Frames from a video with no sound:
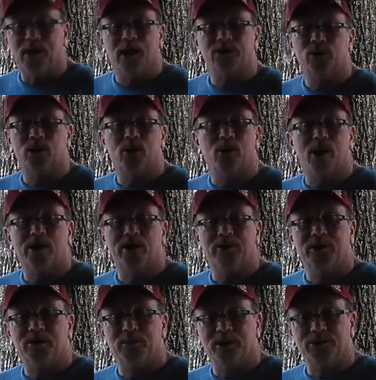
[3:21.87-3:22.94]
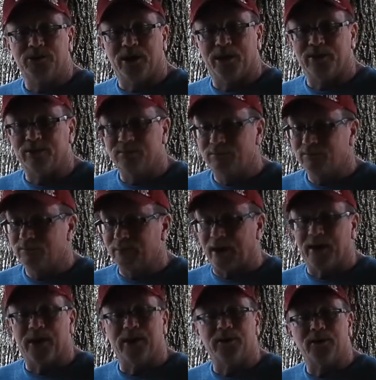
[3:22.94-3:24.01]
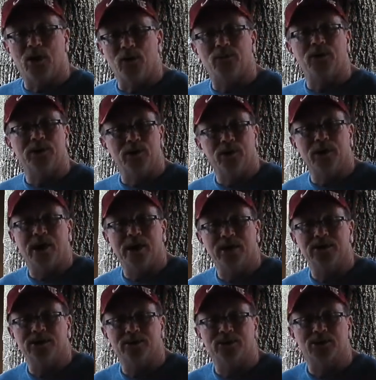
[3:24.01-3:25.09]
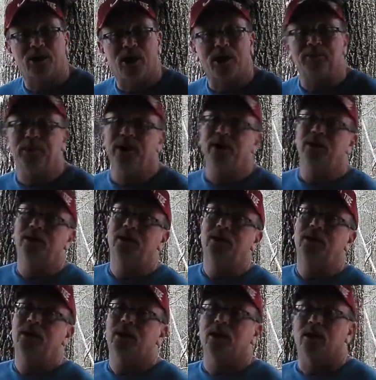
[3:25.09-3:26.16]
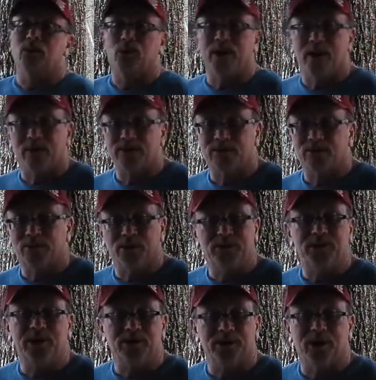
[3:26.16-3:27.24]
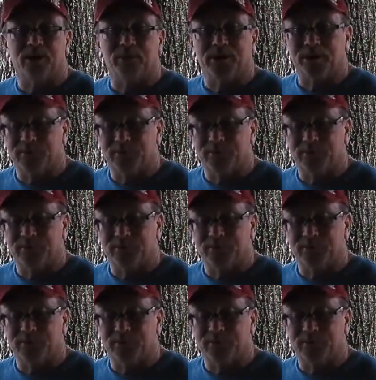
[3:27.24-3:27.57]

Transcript: I just want to welcome you to my channel, and hopefully you'll like and subscribe me, and we have some good things coming.